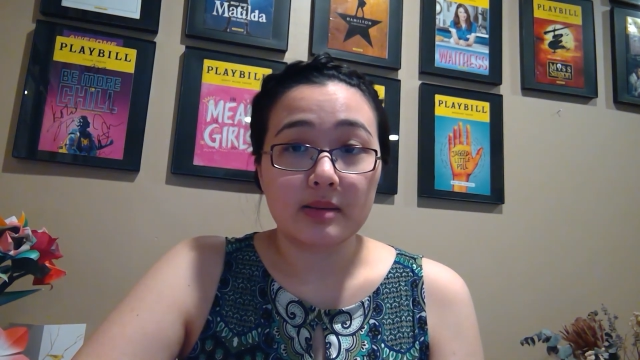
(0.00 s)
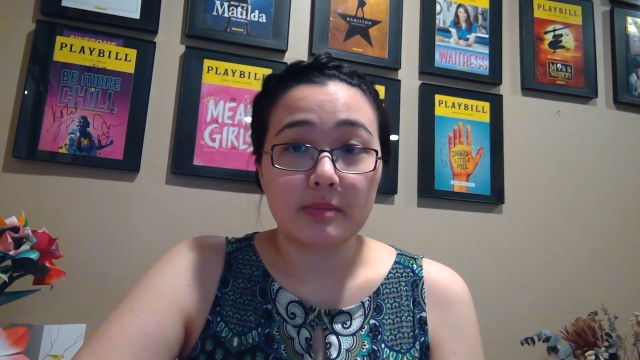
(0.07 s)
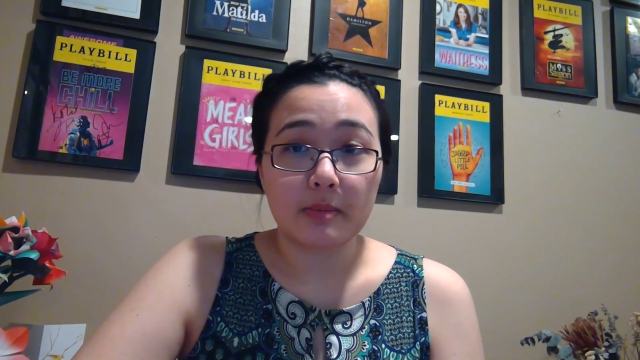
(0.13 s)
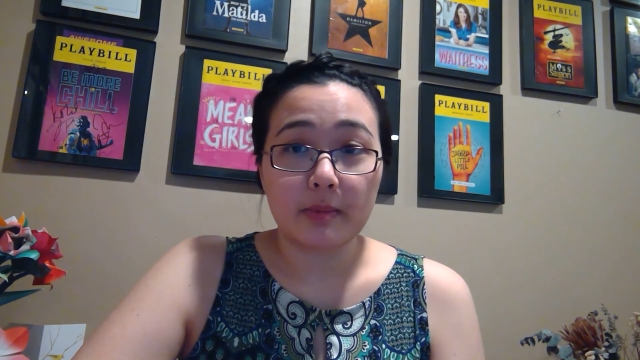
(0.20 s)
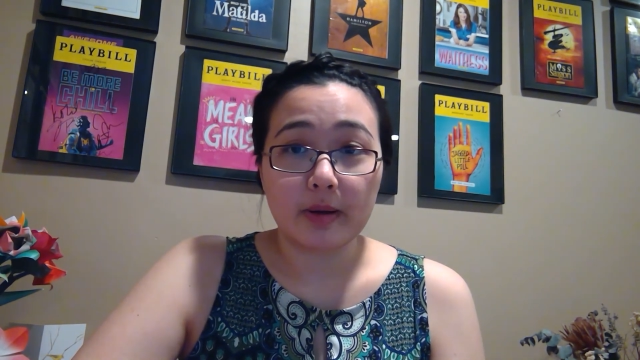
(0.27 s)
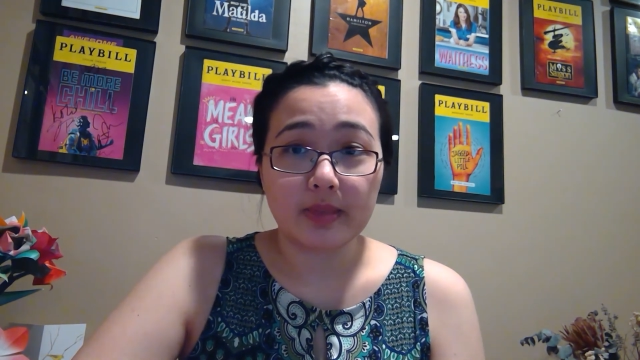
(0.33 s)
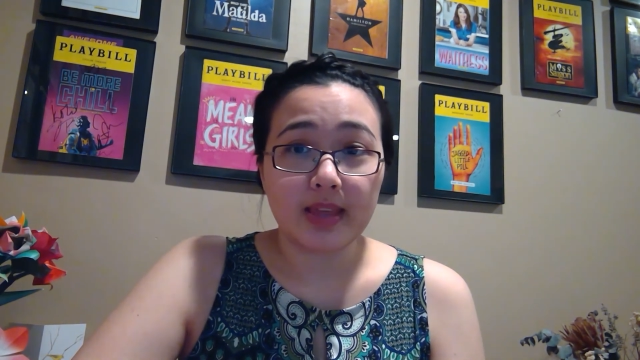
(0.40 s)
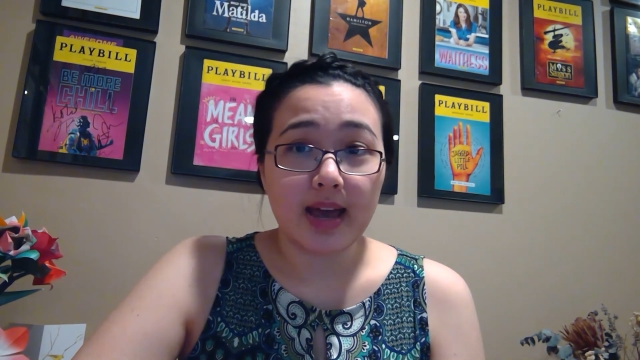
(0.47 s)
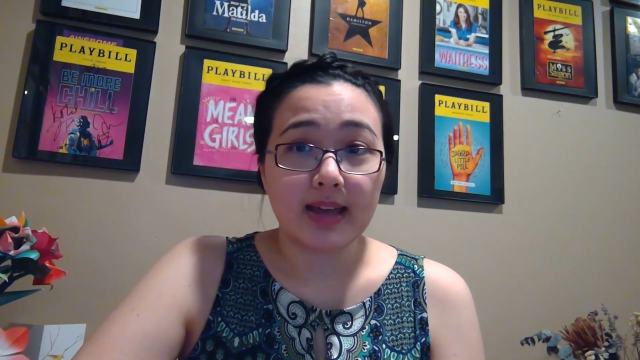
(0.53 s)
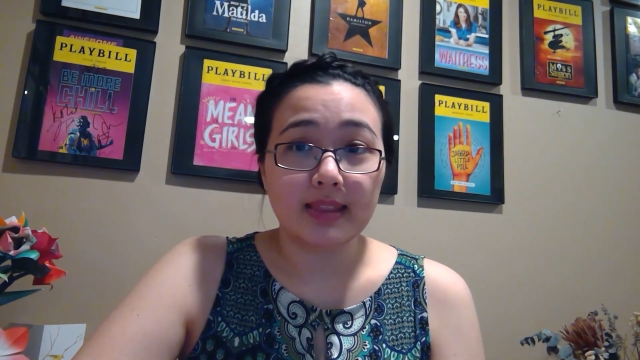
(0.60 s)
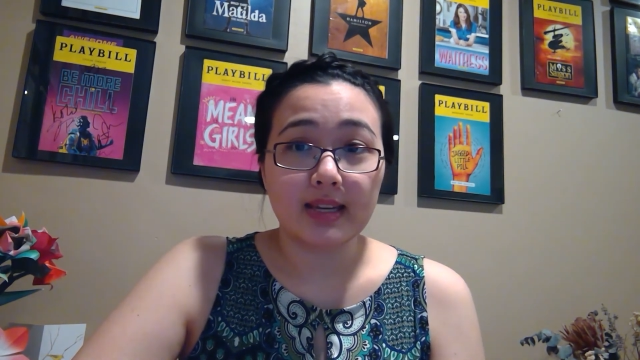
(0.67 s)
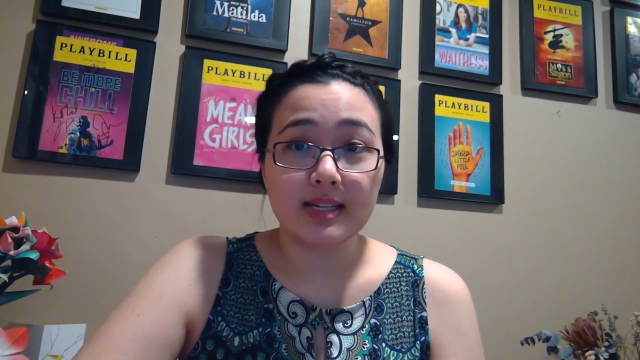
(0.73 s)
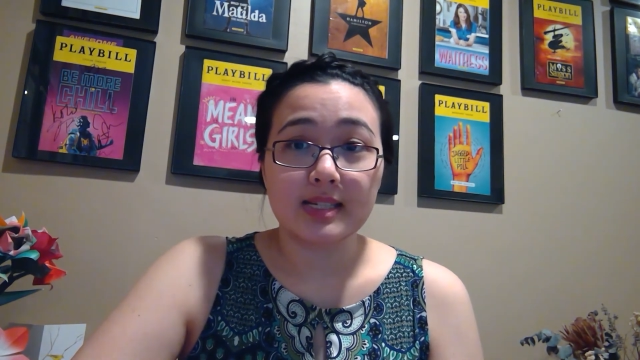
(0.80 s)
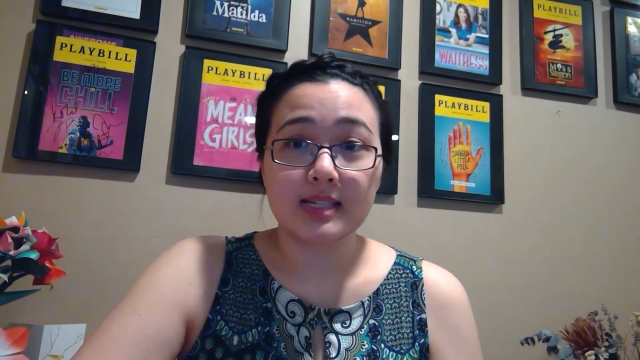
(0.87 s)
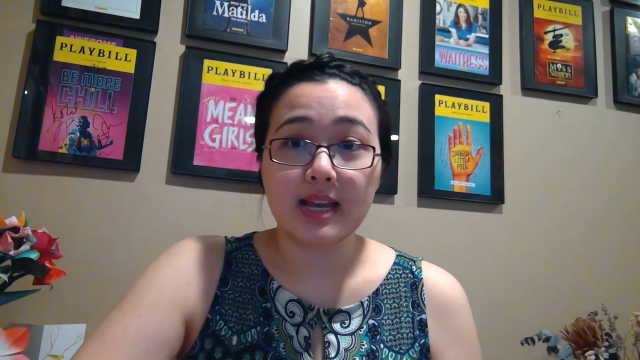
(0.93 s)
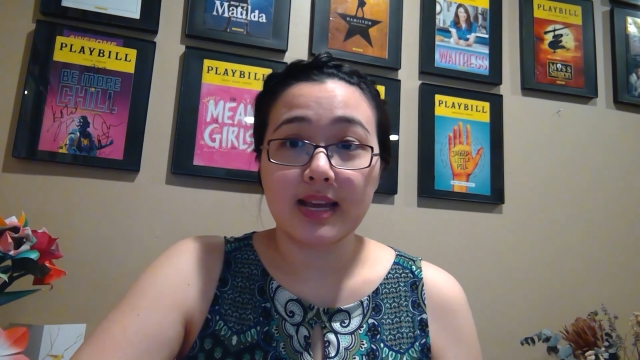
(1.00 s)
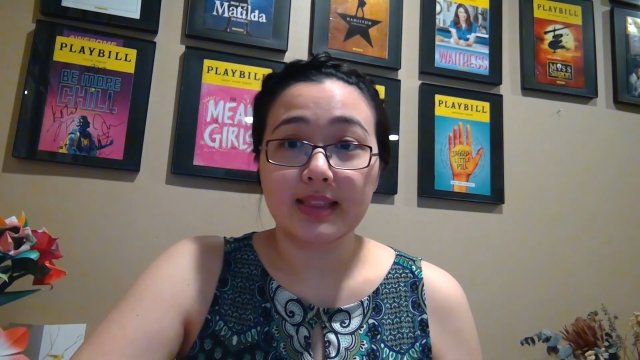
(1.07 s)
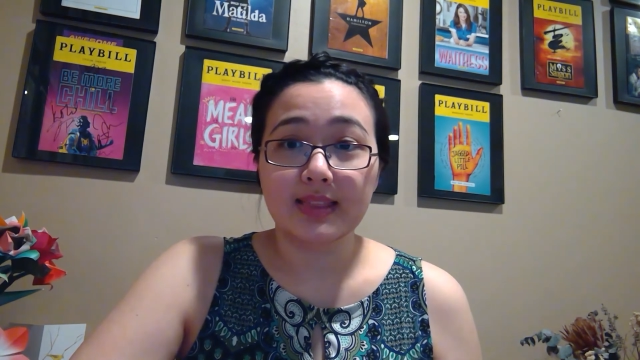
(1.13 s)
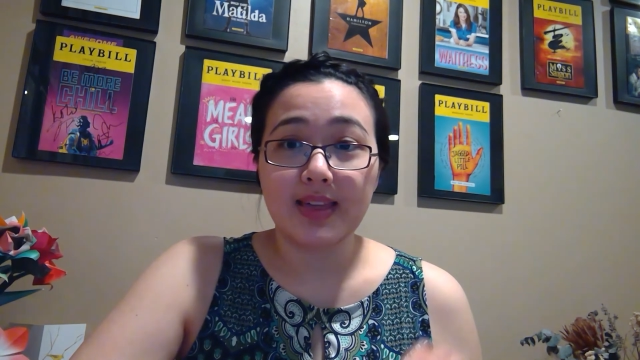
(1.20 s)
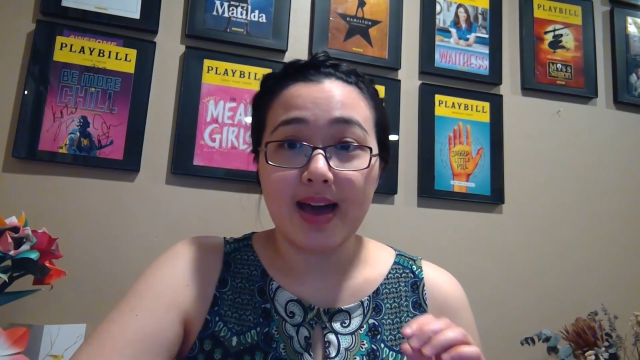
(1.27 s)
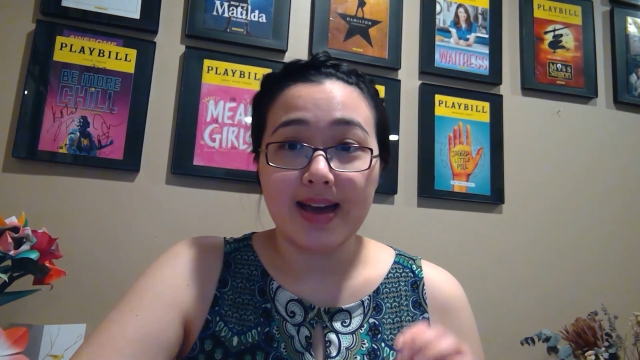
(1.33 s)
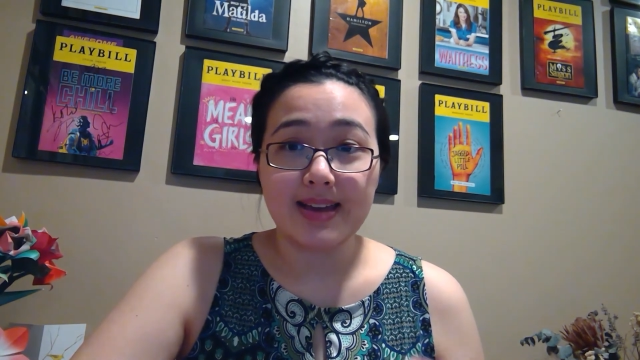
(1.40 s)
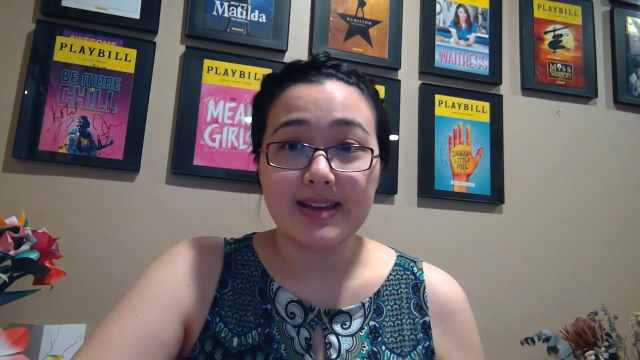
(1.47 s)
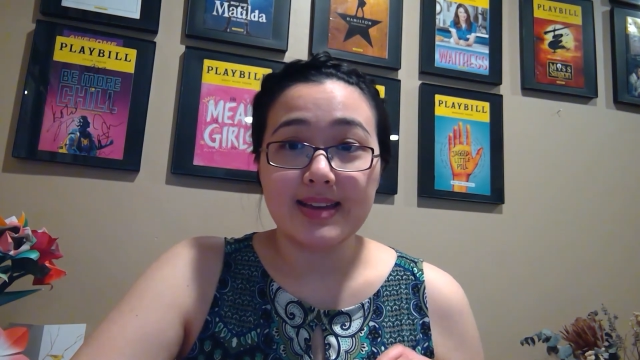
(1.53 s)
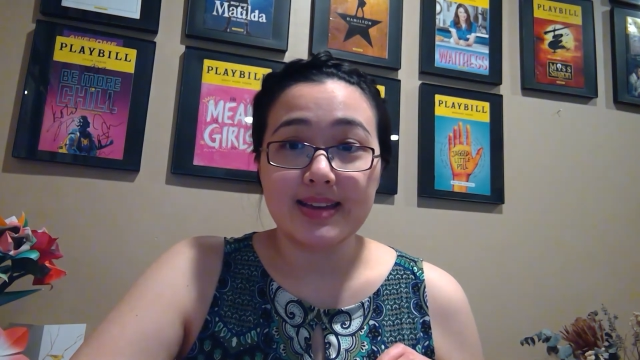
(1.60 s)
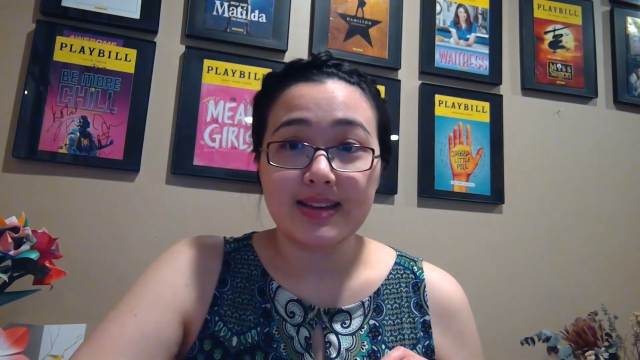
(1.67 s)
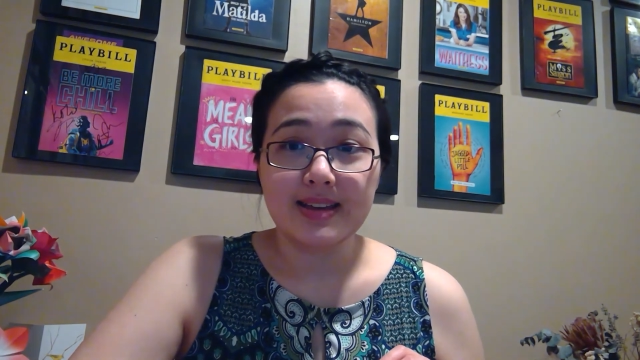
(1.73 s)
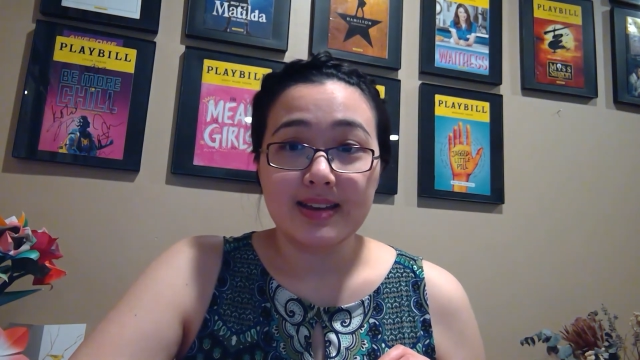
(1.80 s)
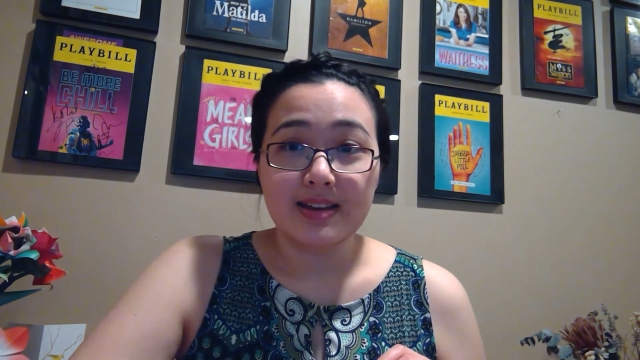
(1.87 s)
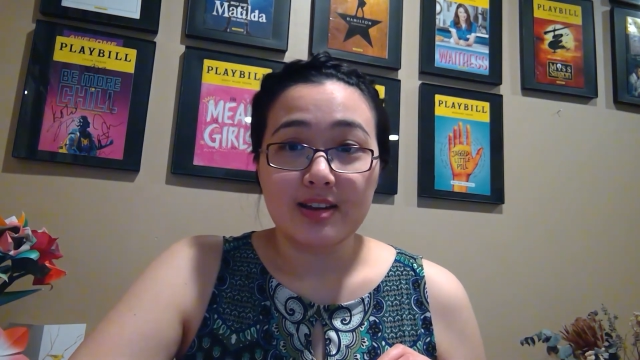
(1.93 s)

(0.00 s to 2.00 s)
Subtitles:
them about that, they said that it